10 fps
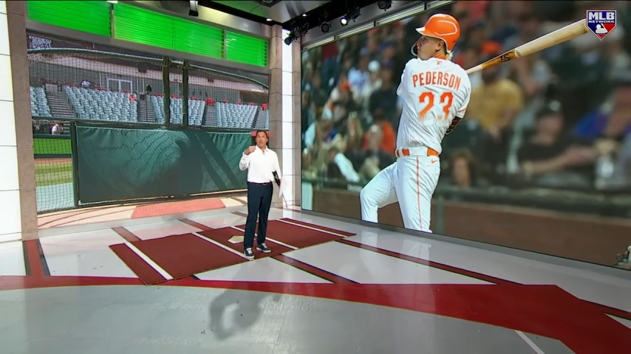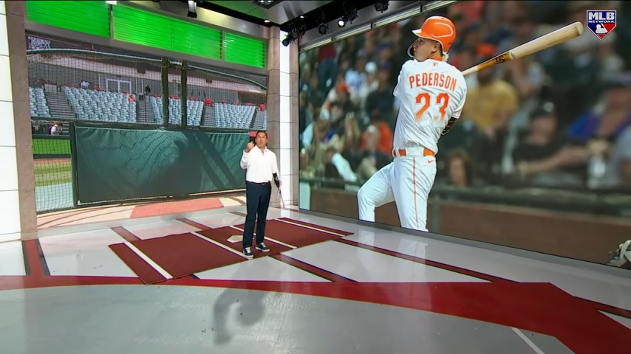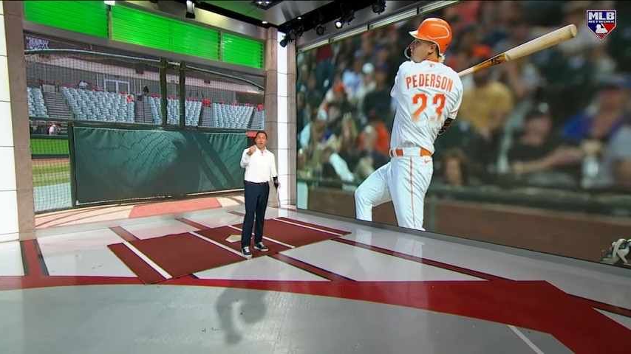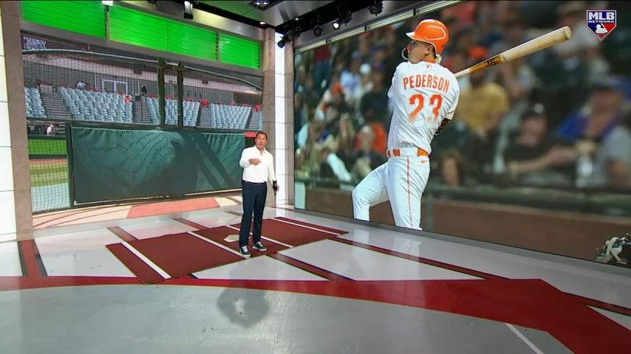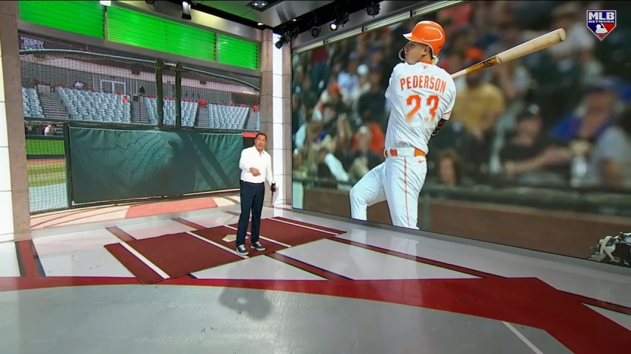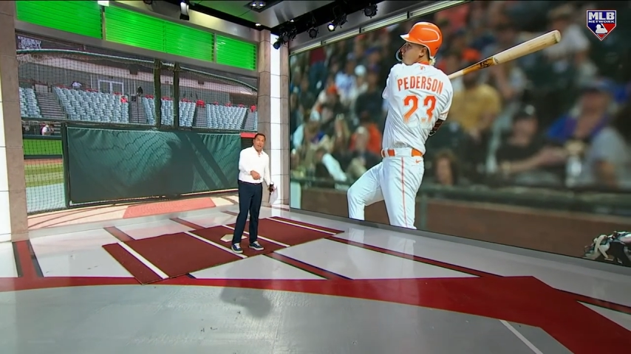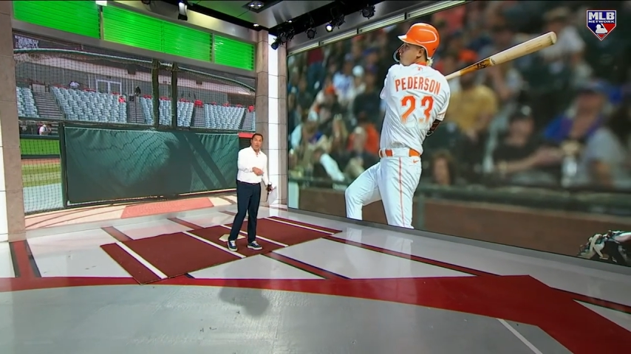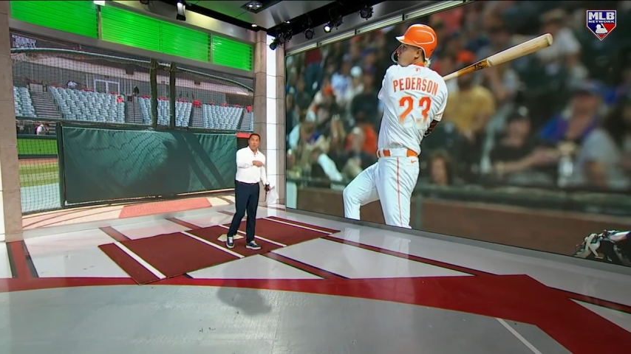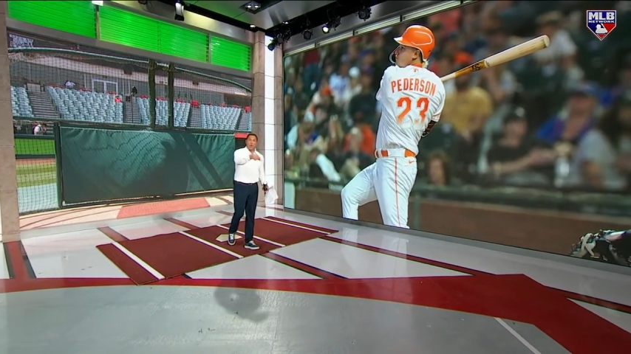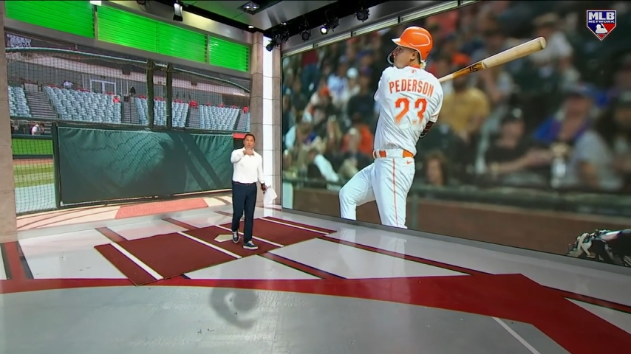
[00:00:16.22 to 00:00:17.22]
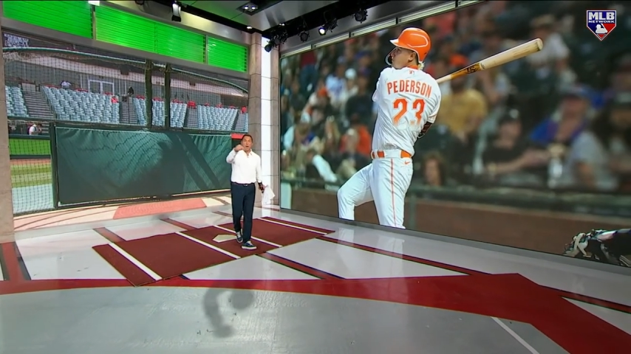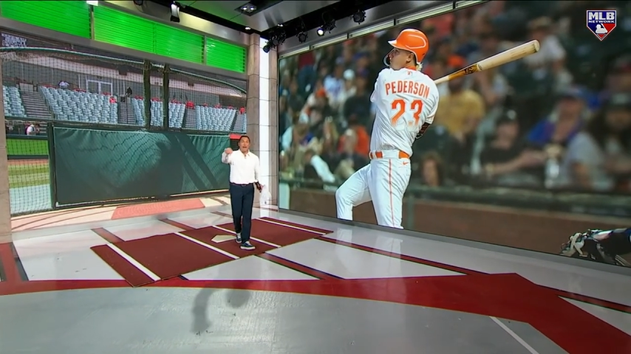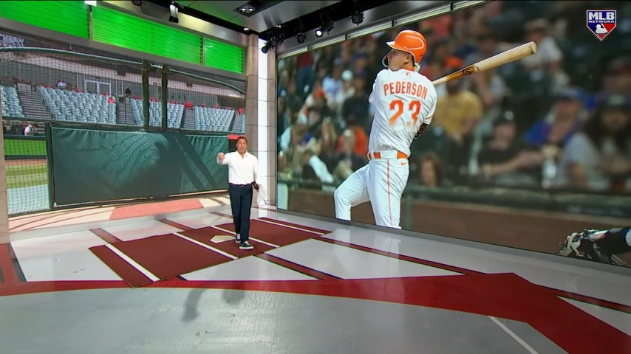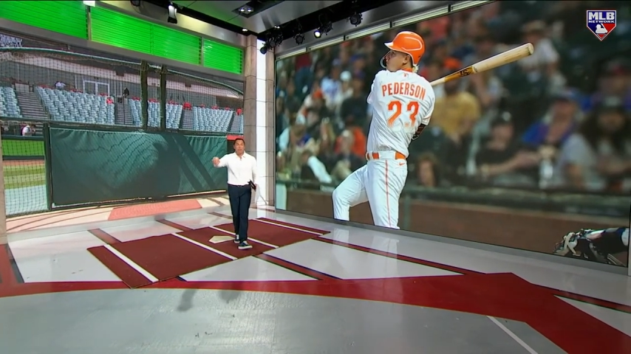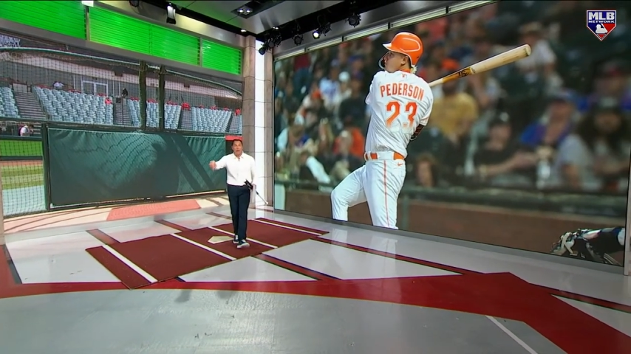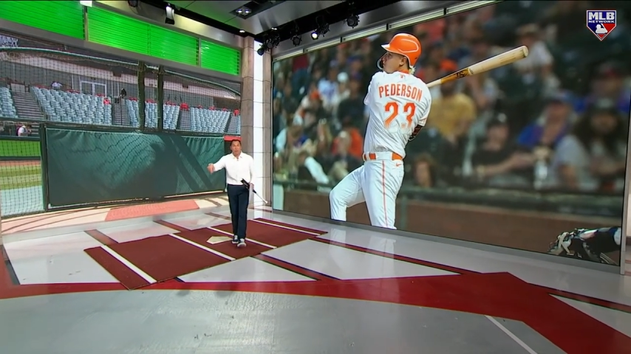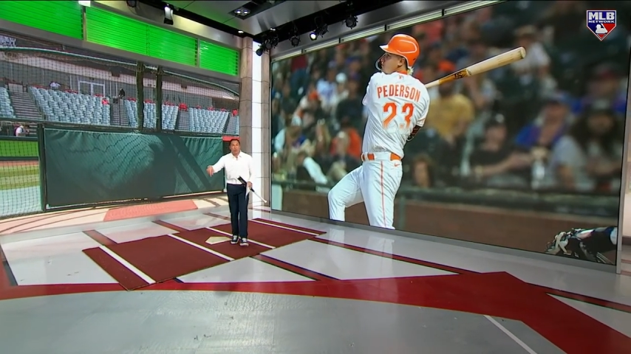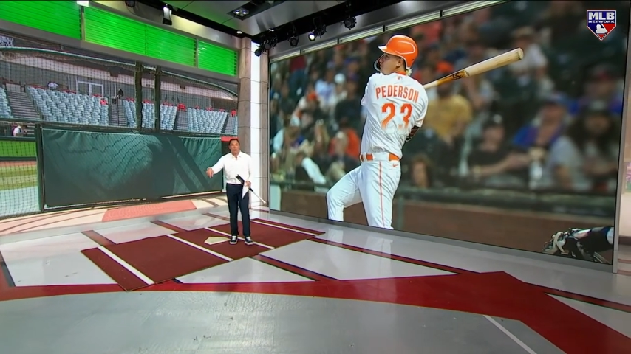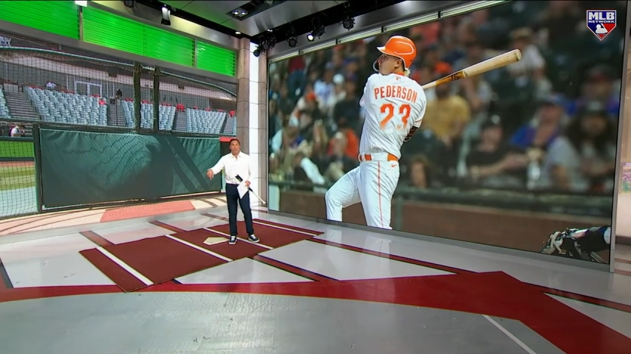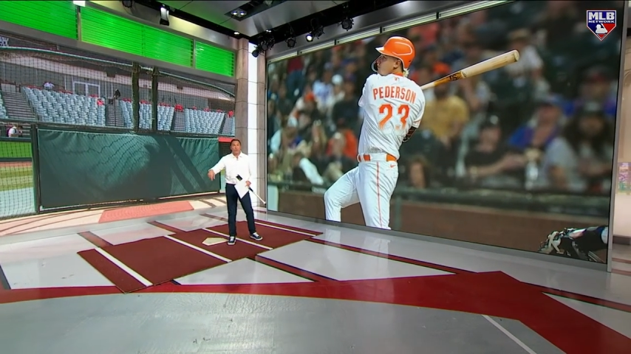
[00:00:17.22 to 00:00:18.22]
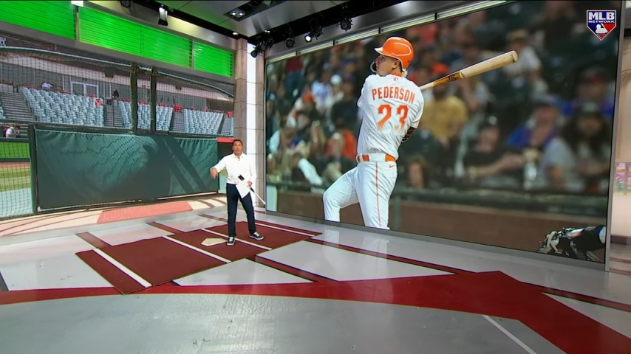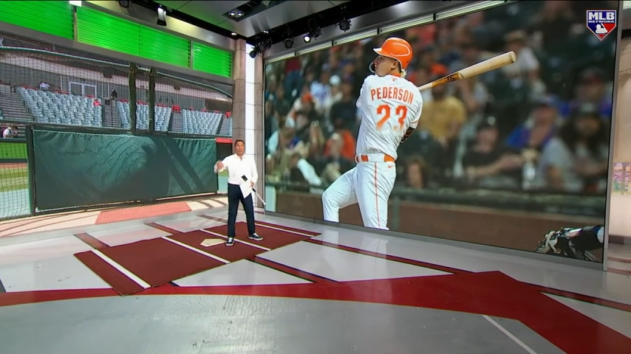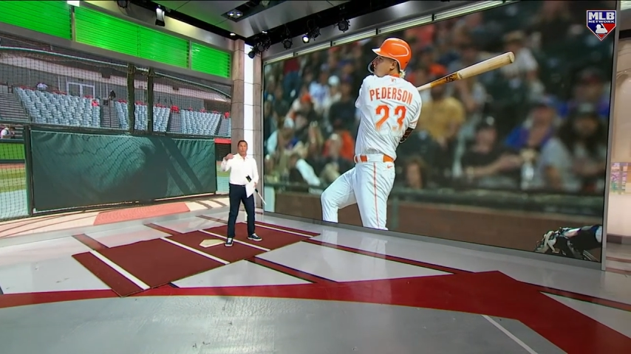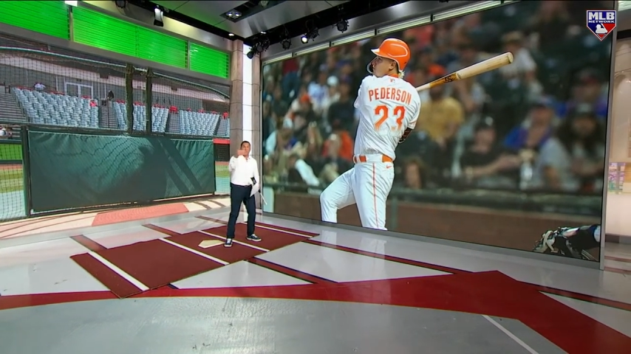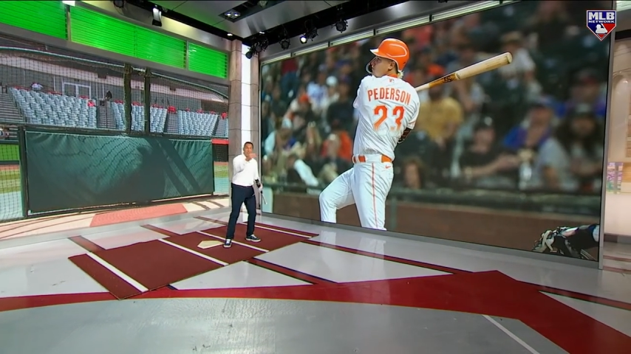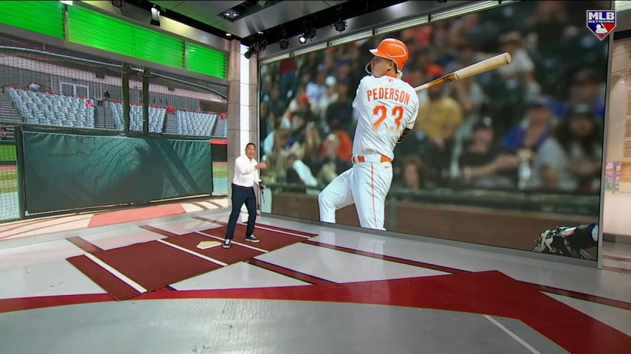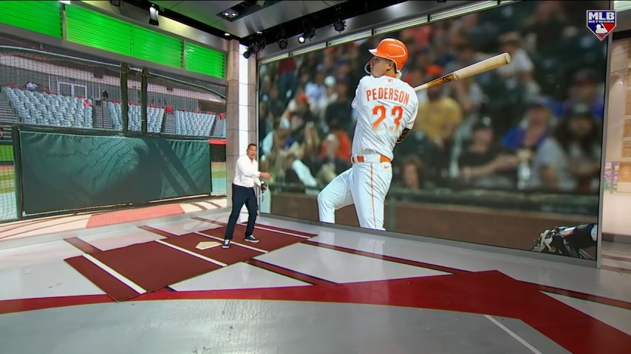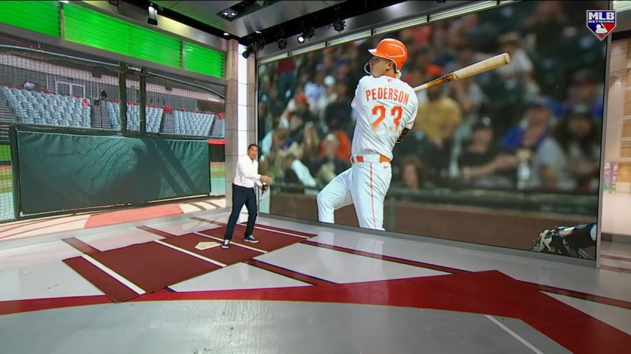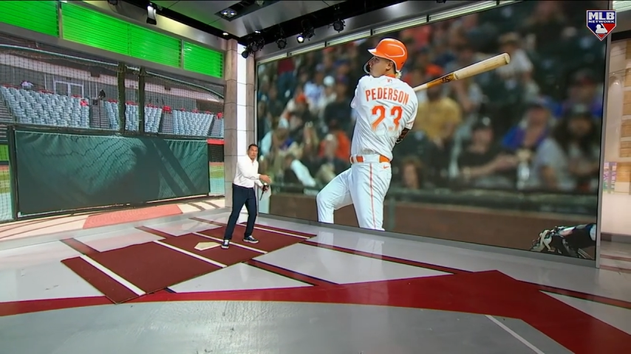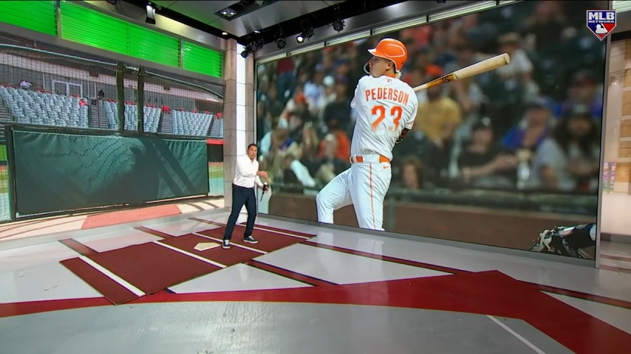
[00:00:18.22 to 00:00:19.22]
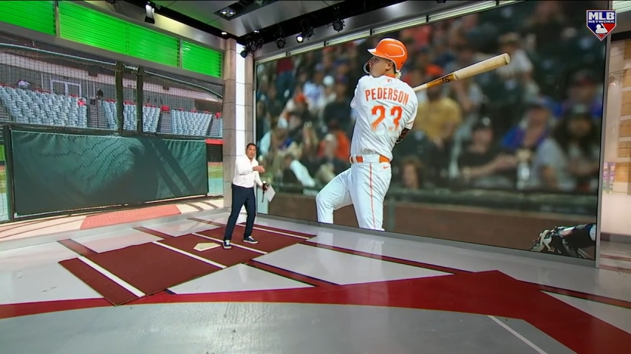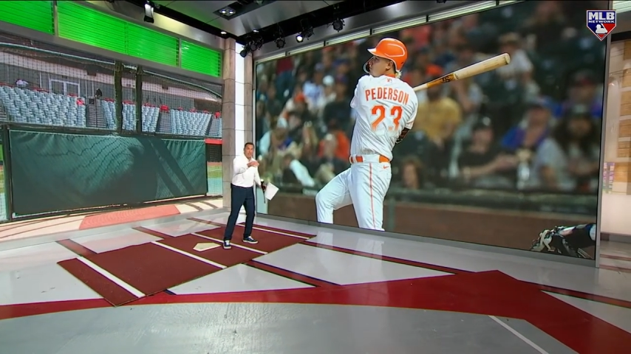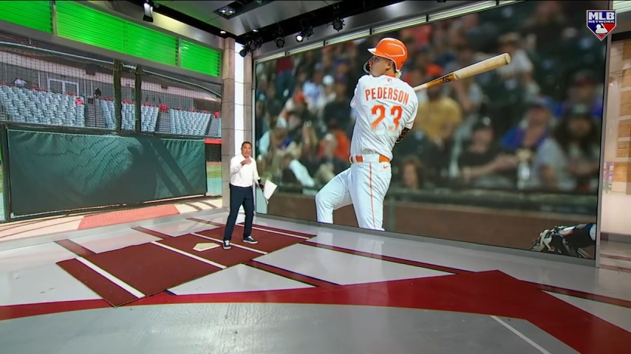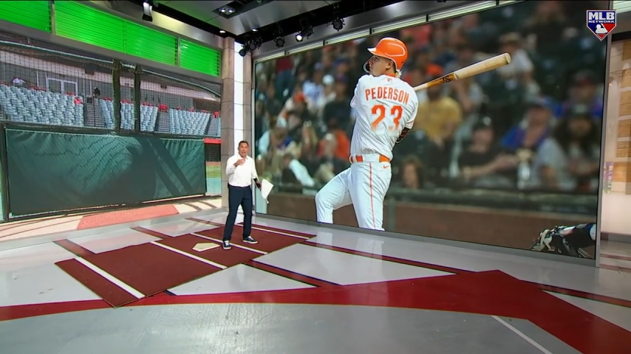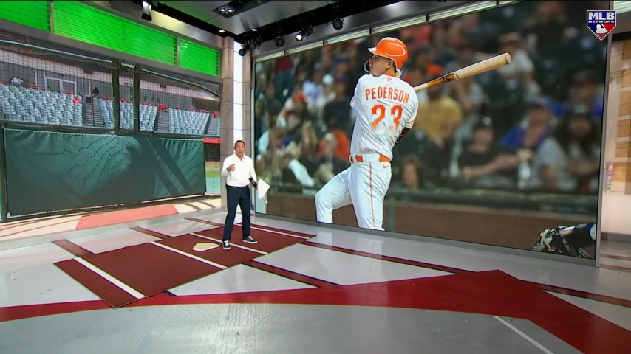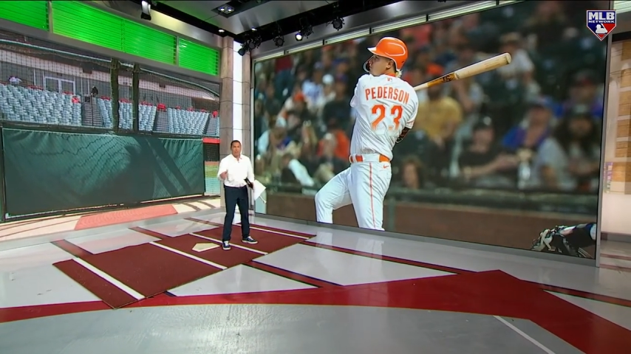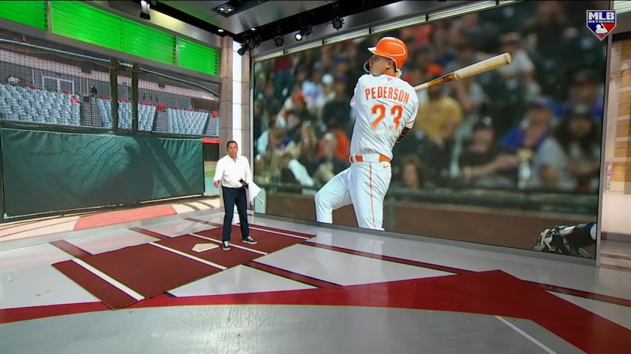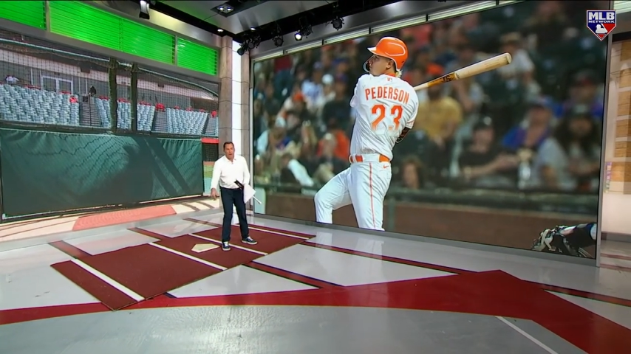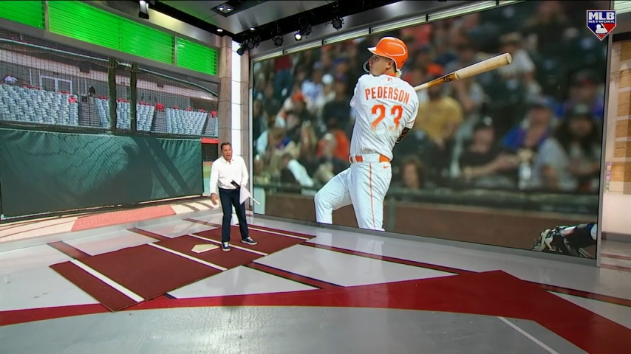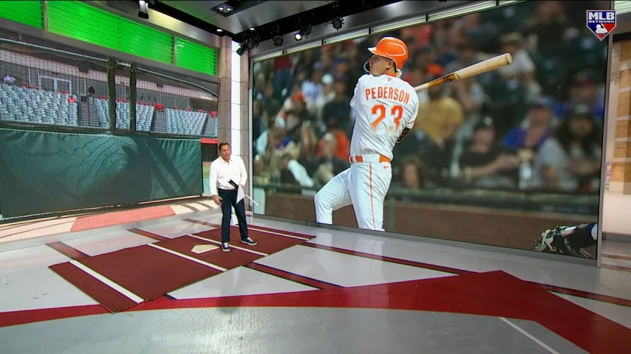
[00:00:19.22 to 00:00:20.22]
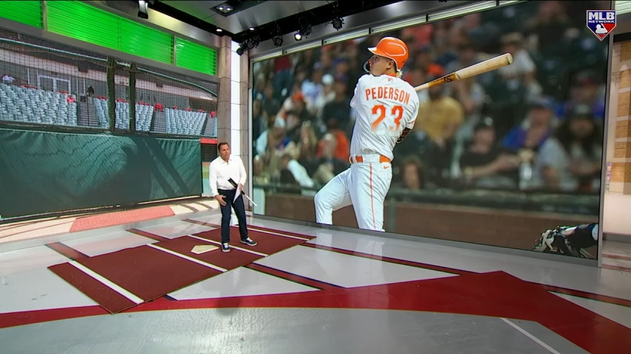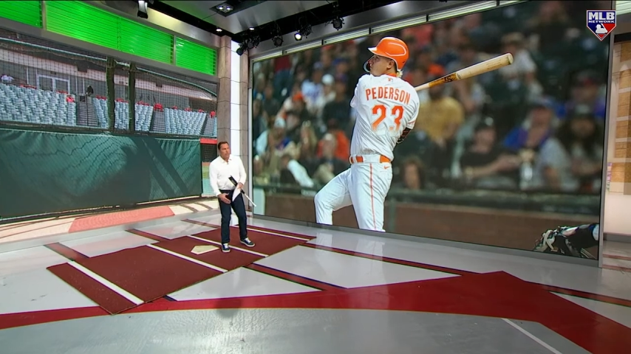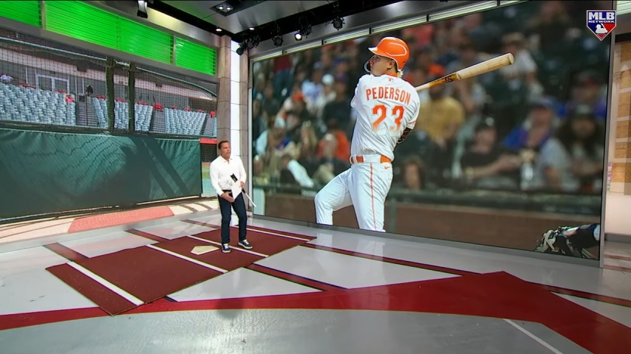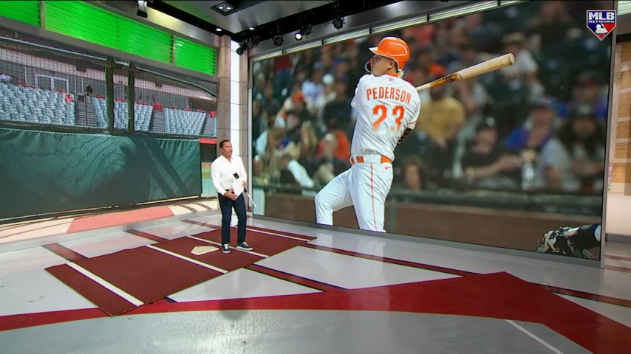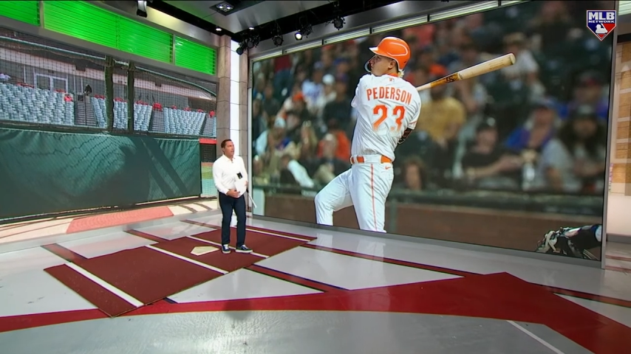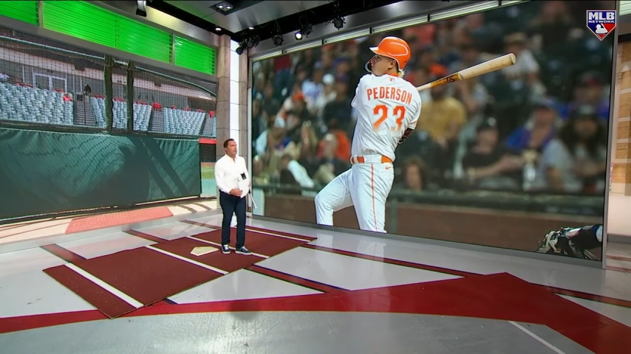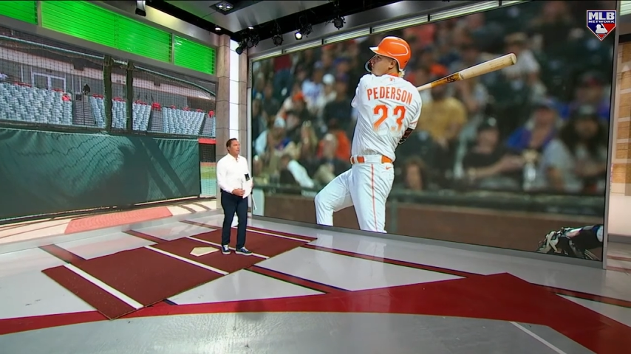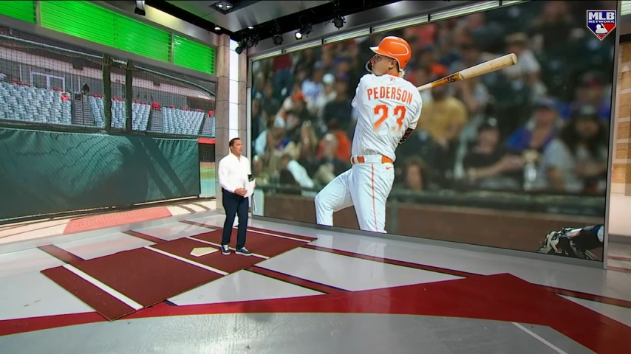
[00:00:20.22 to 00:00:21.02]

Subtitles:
Nobody's mouth can be seen.